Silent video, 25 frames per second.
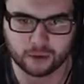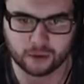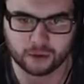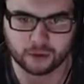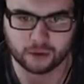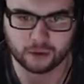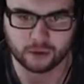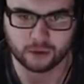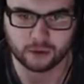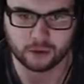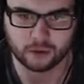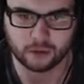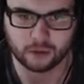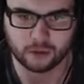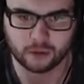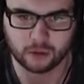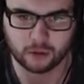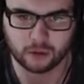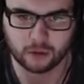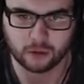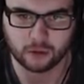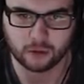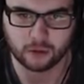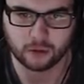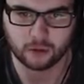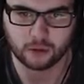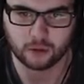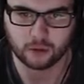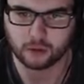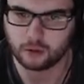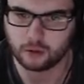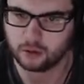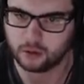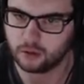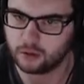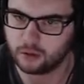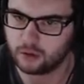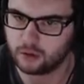
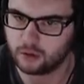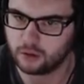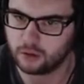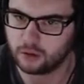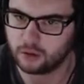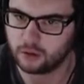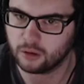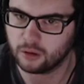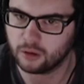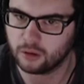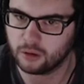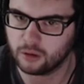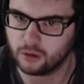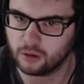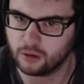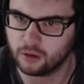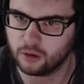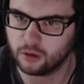Nobody speaks.